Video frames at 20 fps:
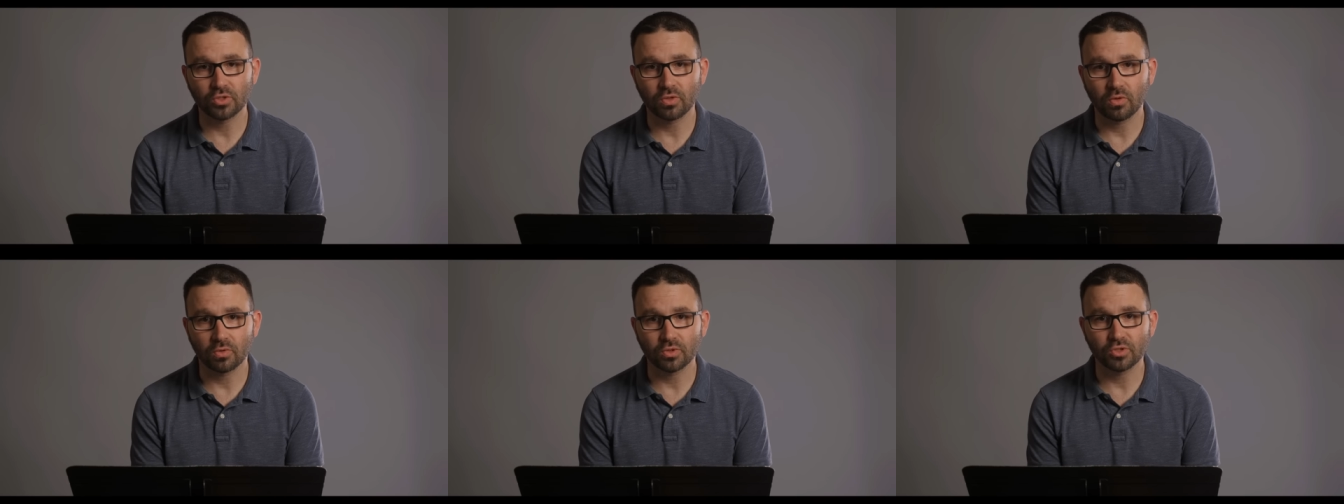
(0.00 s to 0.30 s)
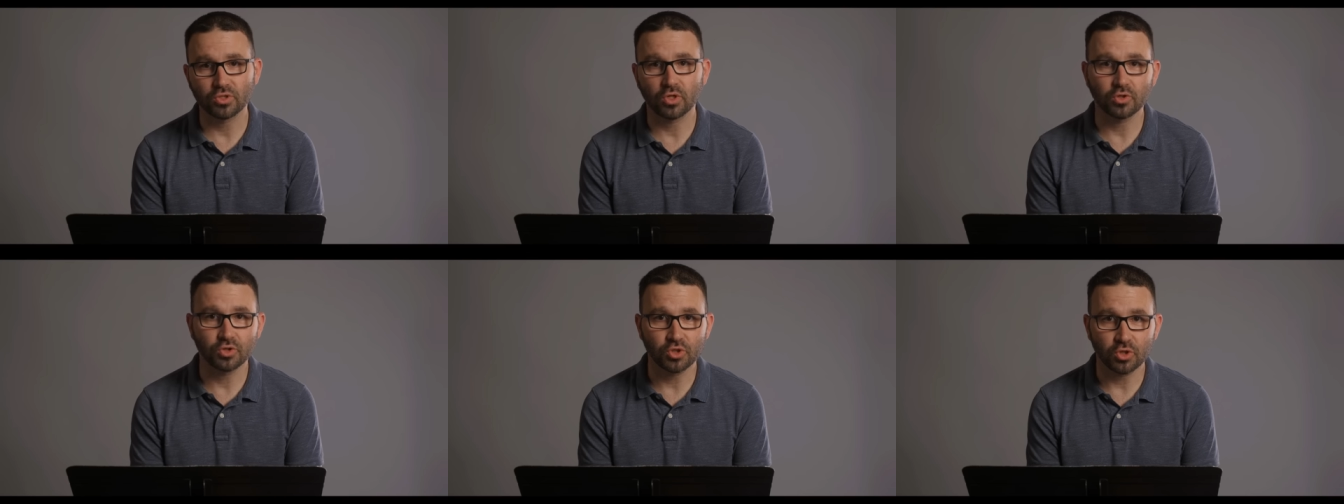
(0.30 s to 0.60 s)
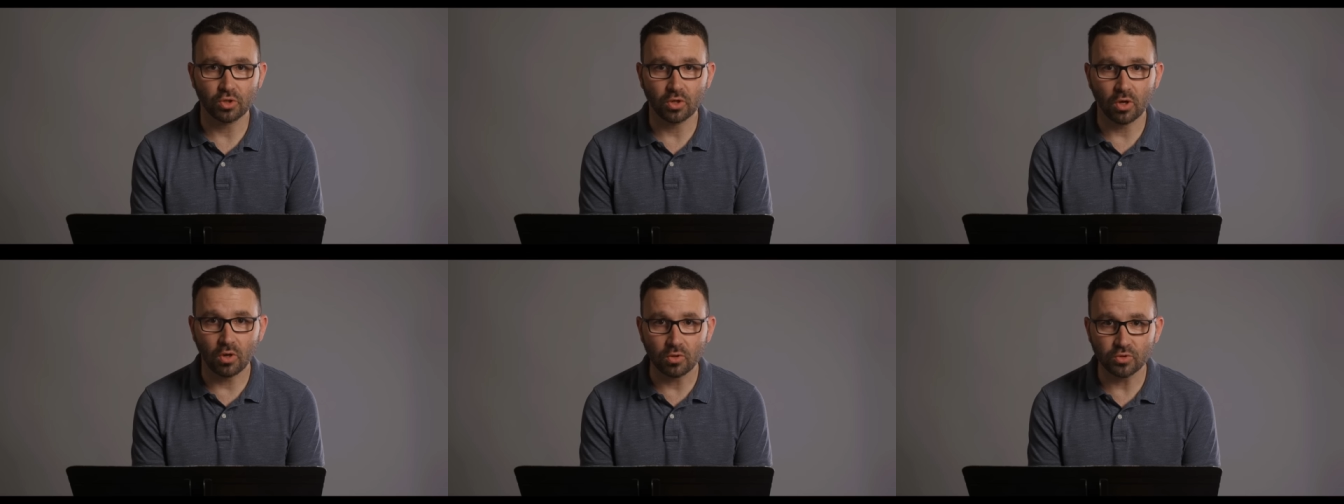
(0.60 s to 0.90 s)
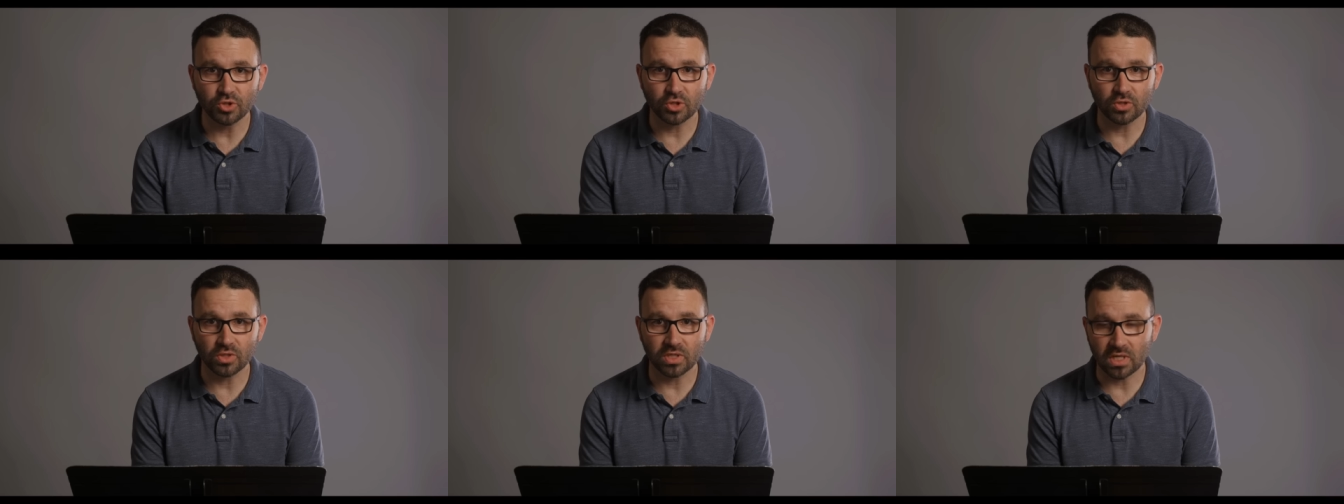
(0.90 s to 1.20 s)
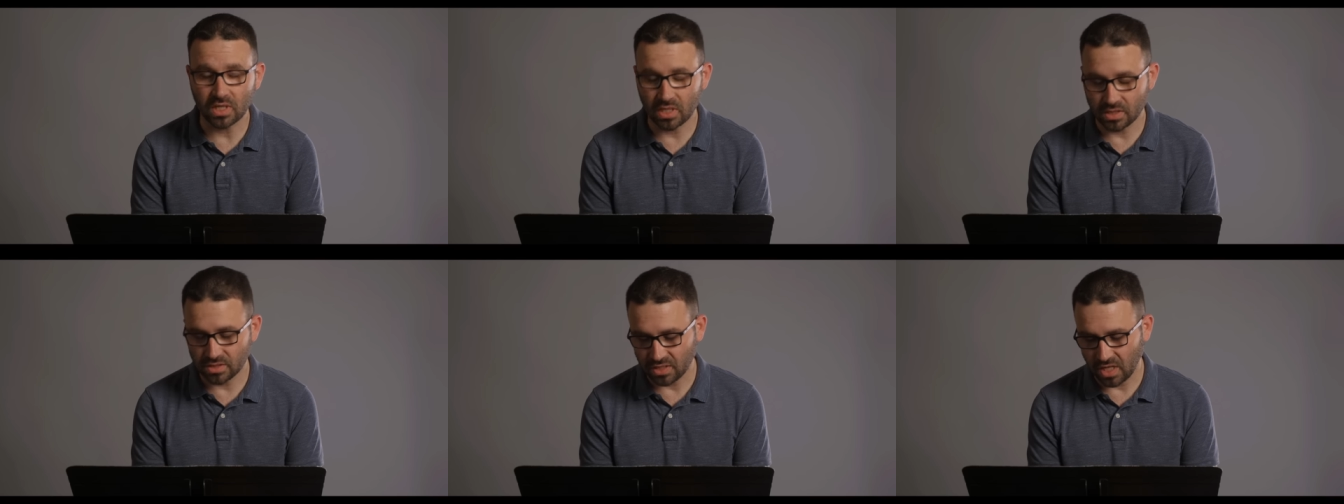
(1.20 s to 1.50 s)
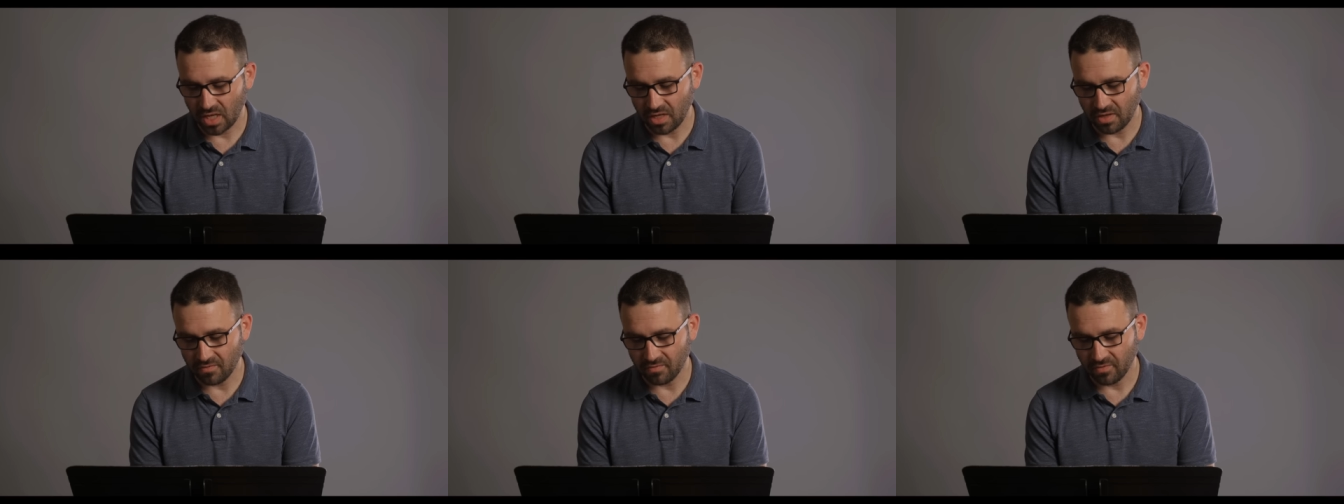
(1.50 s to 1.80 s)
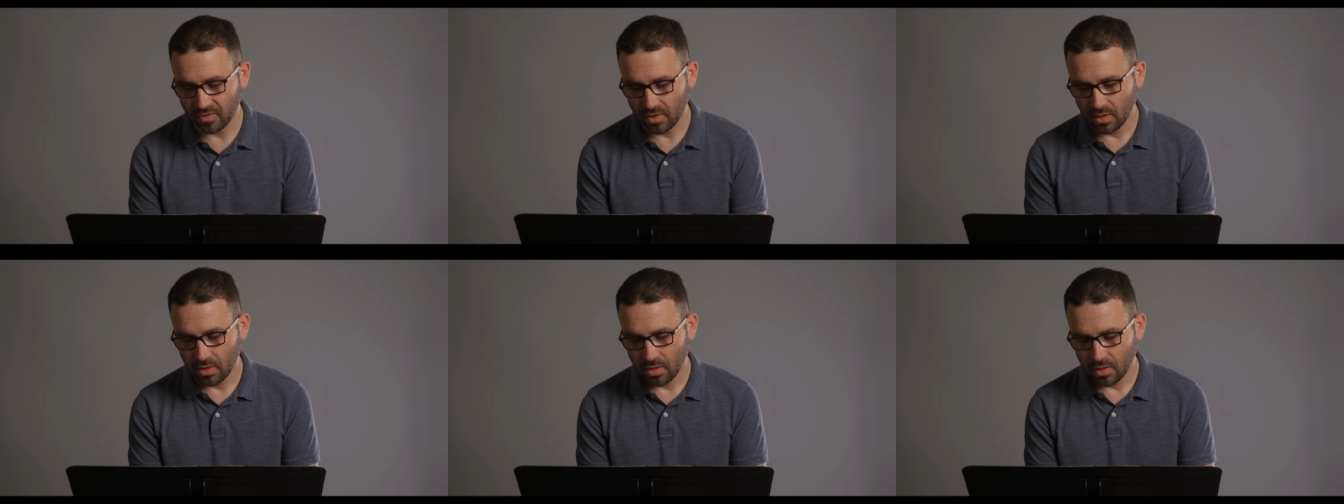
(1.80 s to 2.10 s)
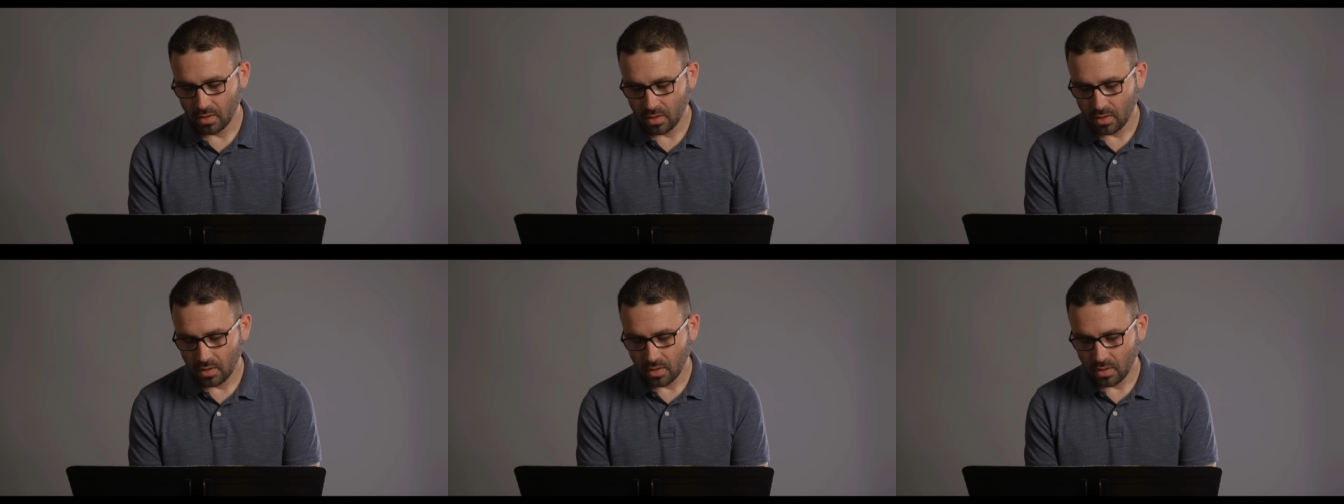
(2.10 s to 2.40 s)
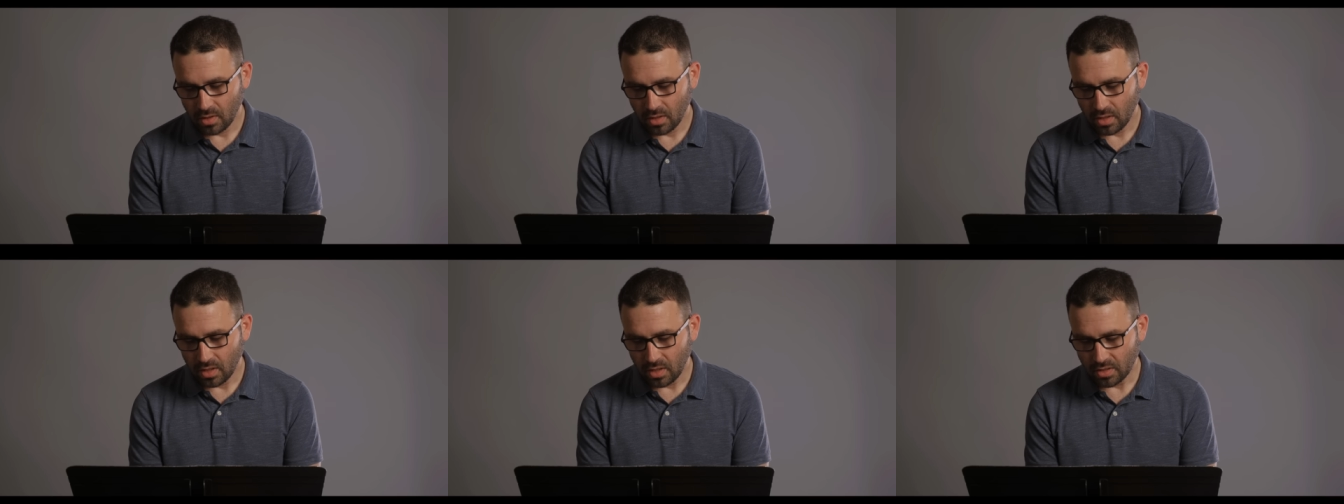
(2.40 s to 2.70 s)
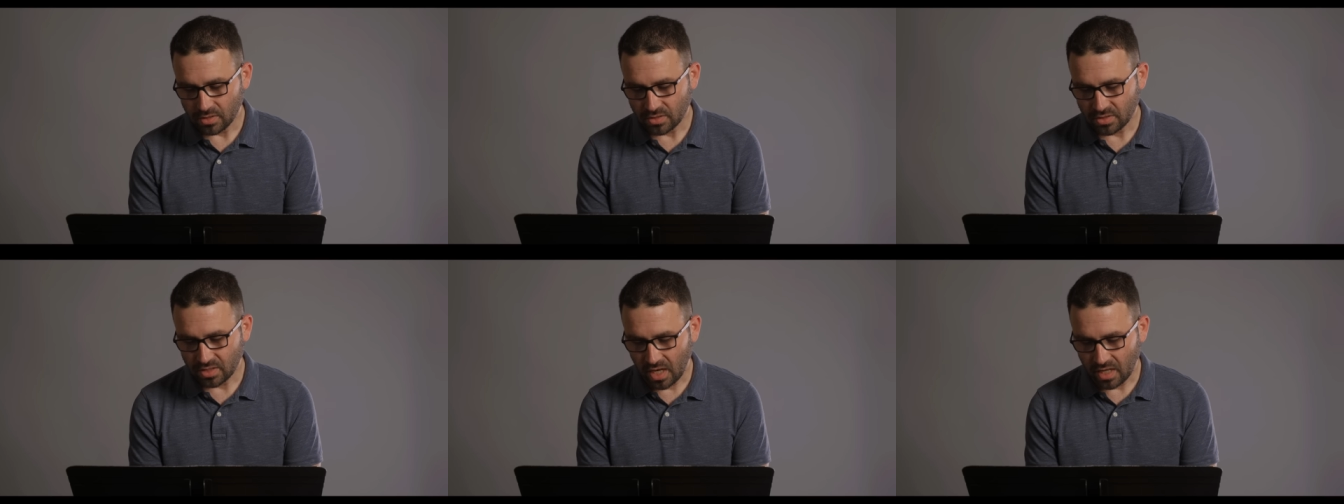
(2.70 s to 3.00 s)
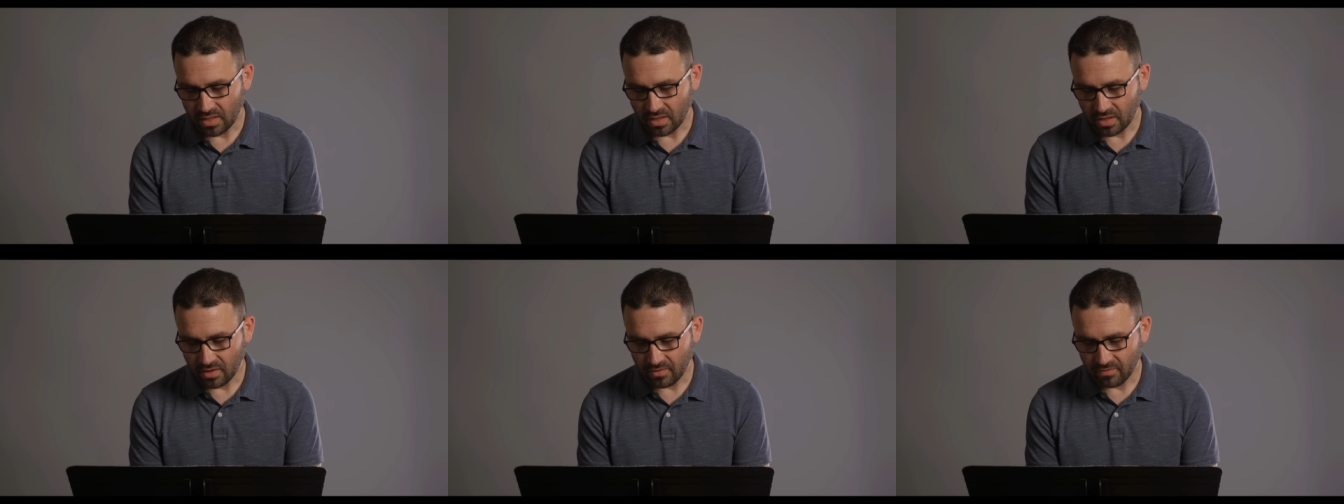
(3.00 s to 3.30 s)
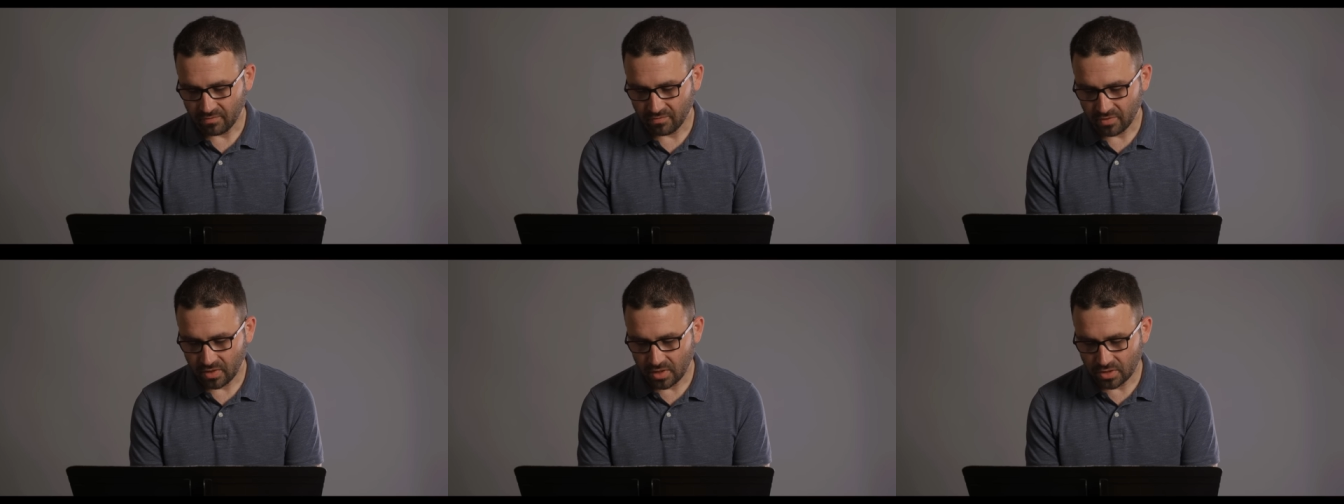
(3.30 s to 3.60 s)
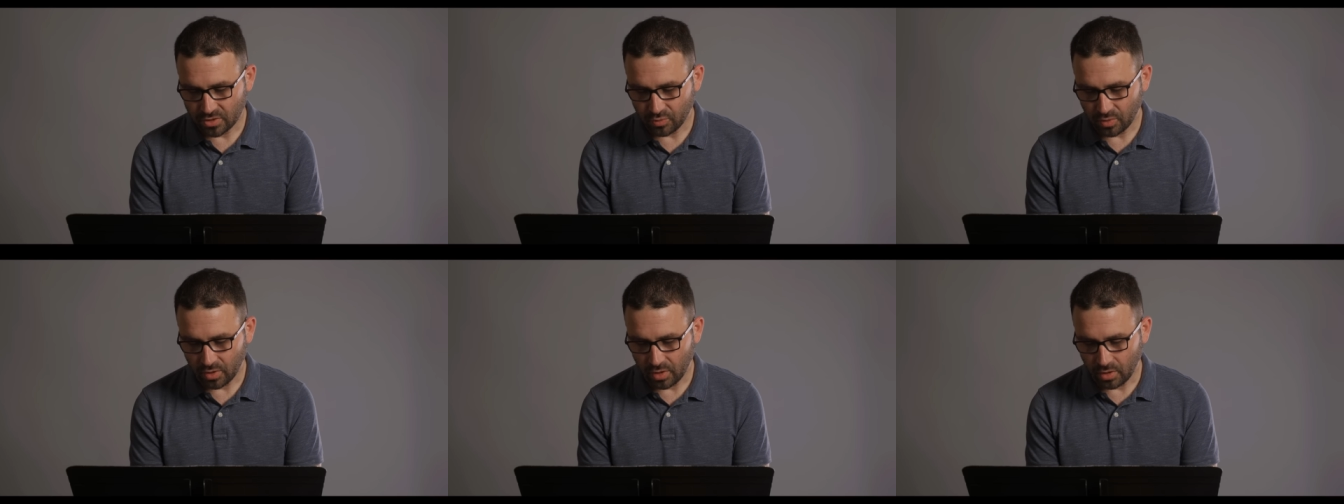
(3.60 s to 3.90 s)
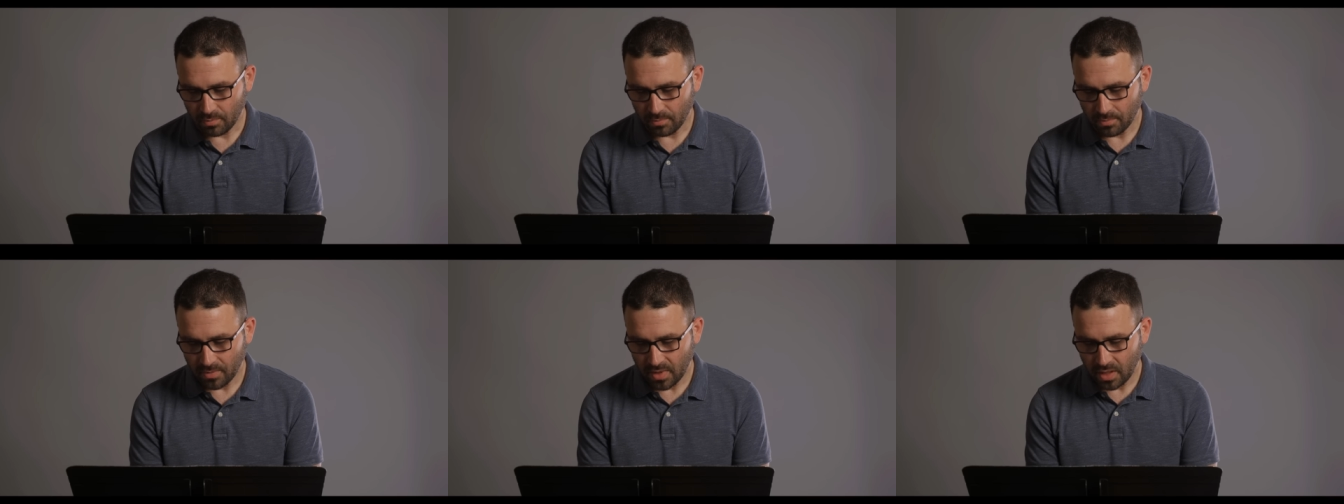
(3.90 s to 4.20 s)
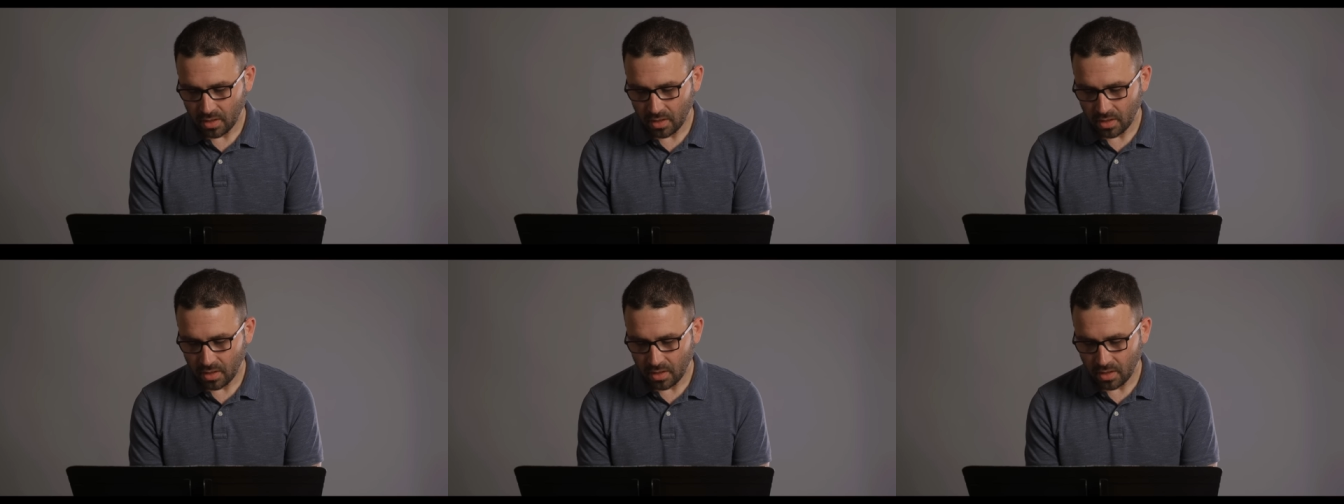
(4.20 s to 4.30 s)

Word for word: or socioculturally inside of, inside of Israel.